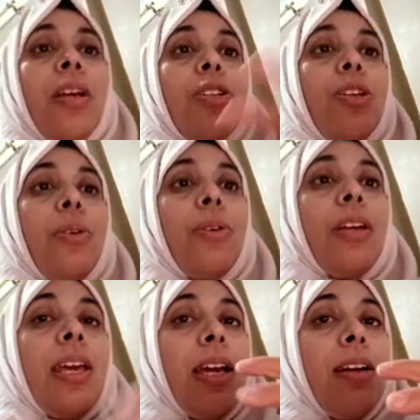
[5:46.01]
So
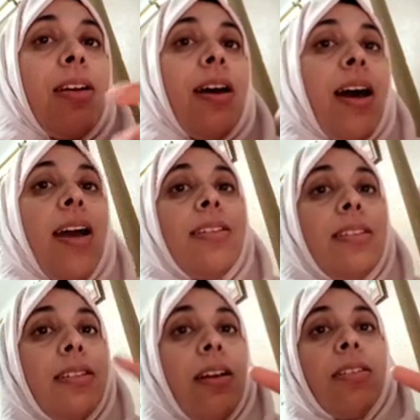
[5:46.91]
here I
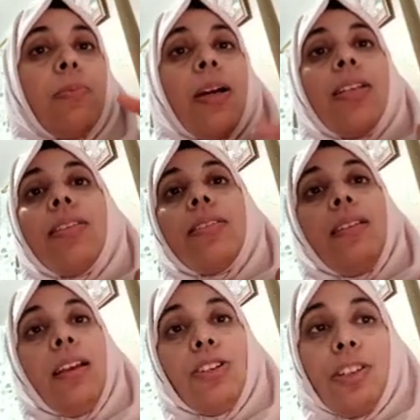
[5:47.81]
start by the
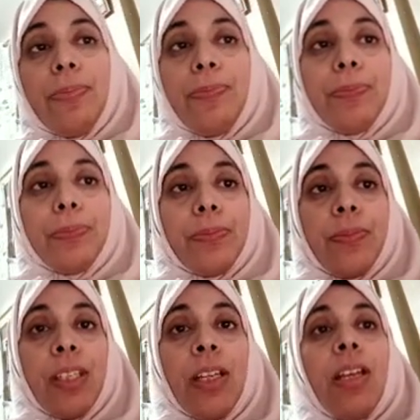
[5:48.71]
selection,
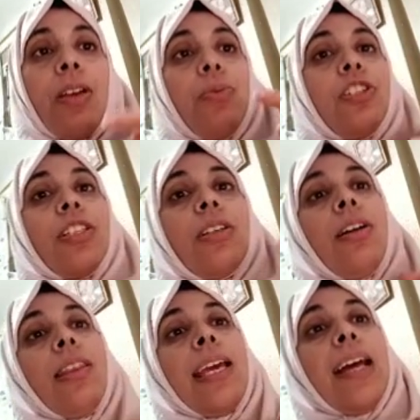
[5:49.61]
which is
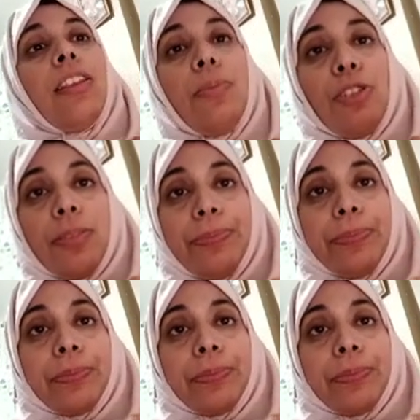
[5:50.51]
called the adoption.